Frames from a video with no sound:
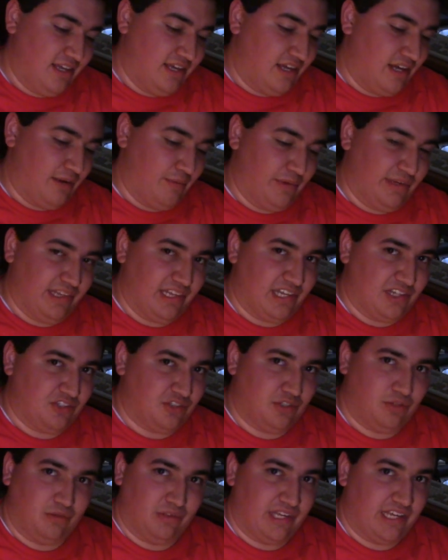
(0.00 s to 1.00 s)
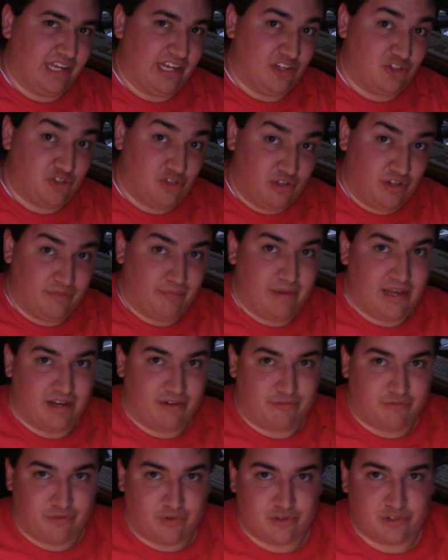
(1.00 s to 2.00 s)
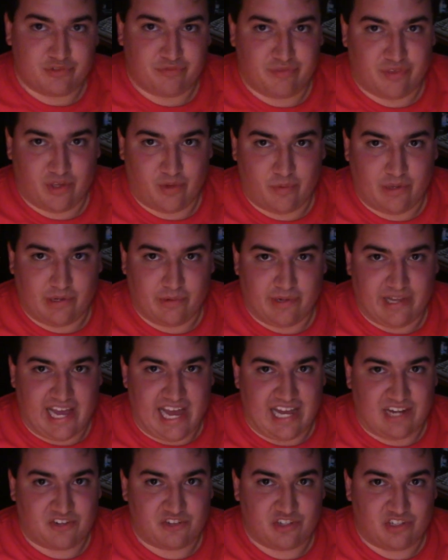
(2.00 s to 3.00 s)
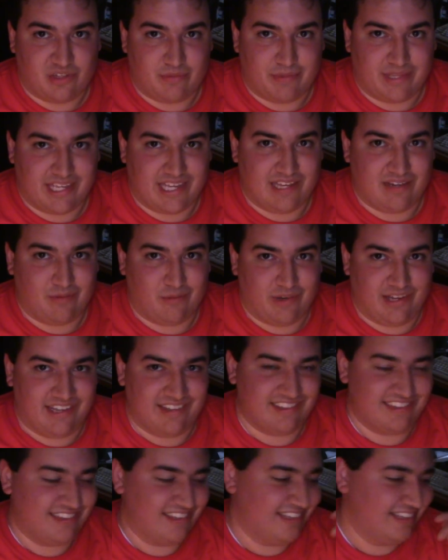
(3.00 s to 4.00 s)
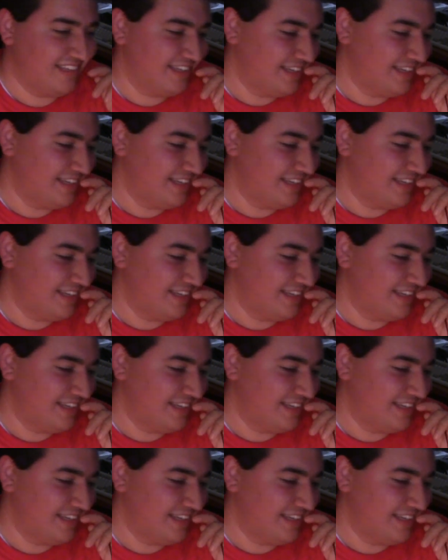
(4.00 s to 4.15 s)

I realized too late I should have made a first viewing reaction to begin with,